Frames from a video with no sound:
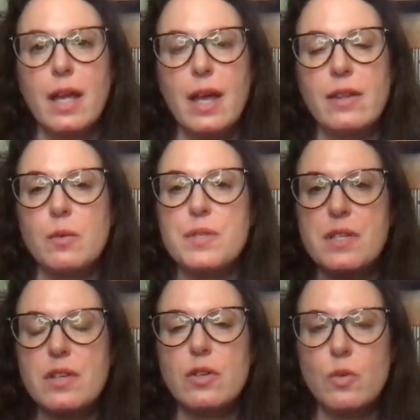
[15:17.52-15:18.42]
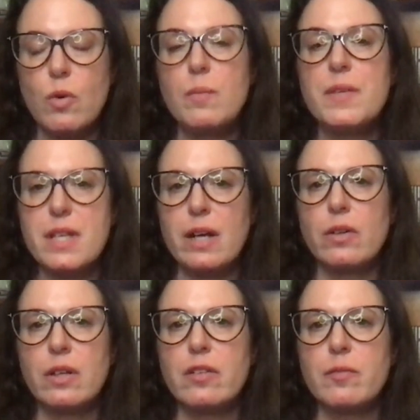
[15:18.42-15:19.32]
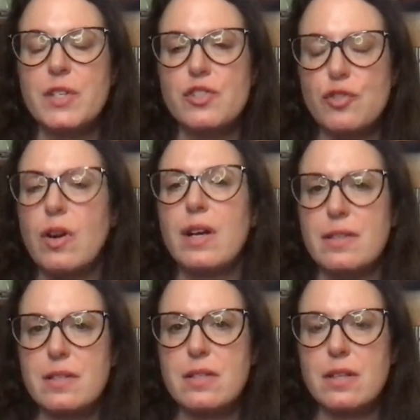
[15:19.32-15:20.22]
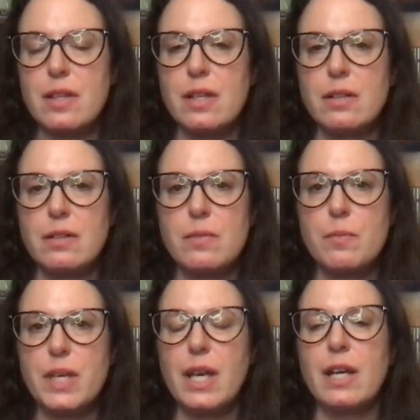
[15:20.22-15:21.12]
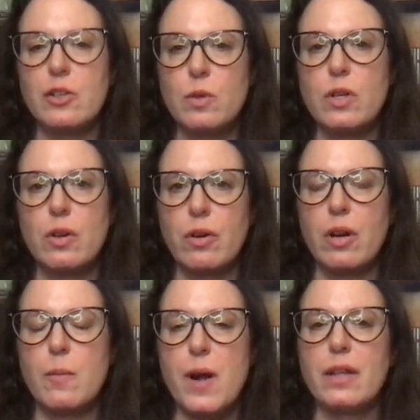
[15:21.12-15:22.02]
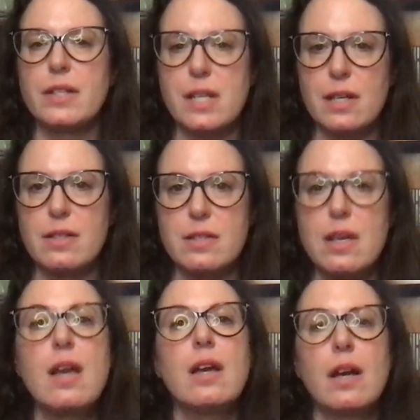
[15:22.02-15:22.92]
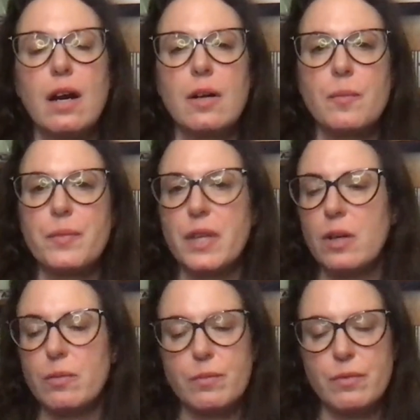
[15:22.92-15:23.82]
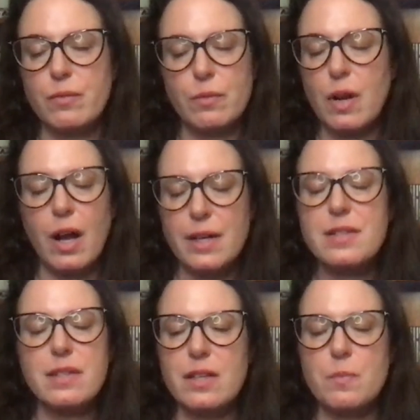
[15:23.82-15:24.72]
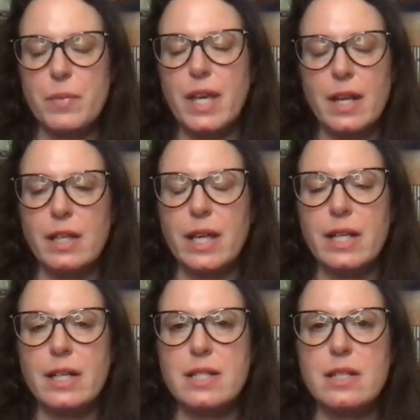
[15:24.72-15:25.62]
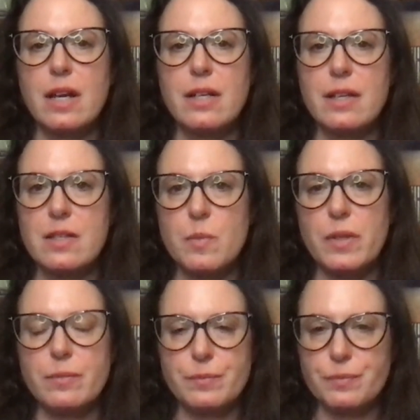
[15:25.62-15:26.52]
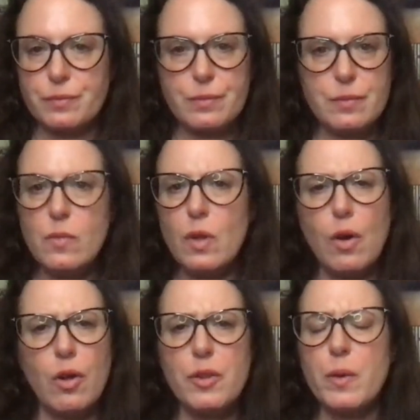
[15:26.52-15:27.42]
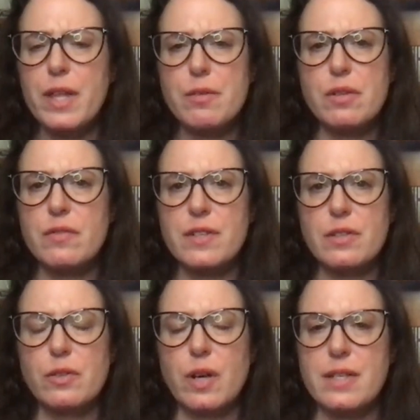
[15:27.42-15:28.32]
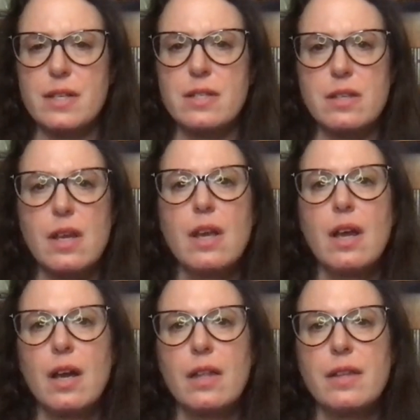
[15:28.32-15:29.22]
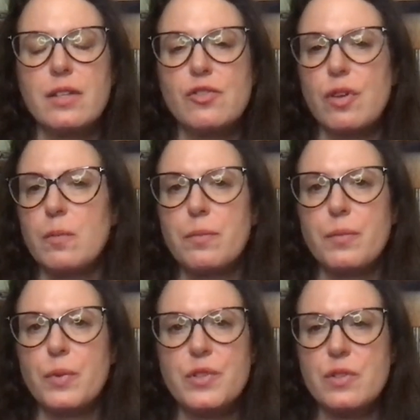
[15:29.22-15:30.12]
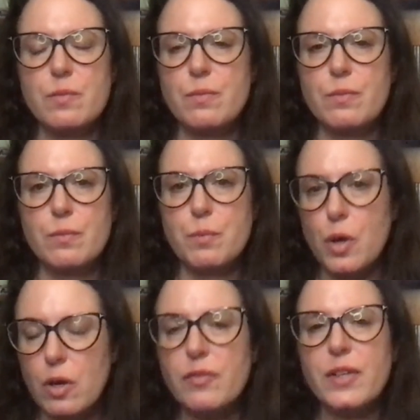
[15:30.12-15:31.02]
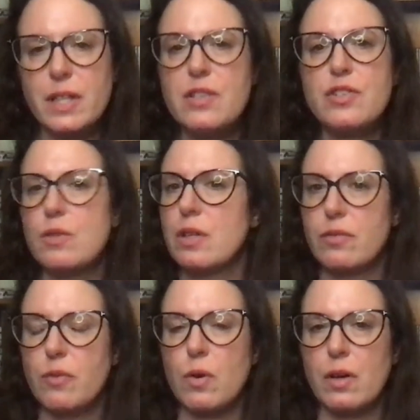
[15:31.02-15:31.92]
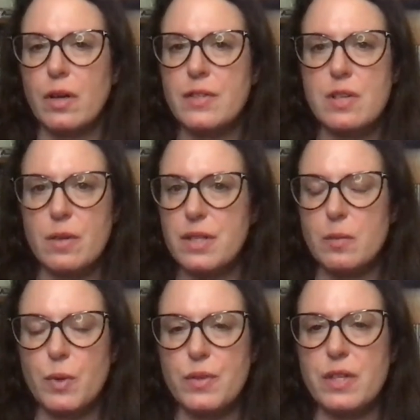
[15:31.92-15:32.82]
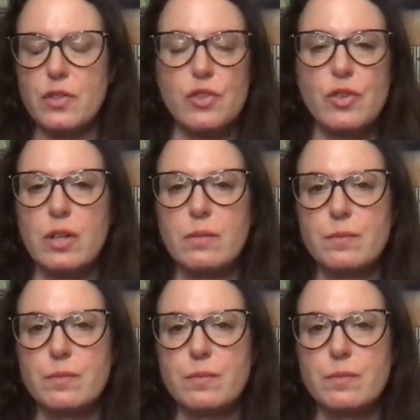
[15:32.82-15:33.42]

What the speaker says: And there was this enormous era of mistrust that began to occur in our politics, honestly, beginning late 1990s, but all the way through the fiscal crisis, that Trump was perfectly suited for. And so I think both things are true.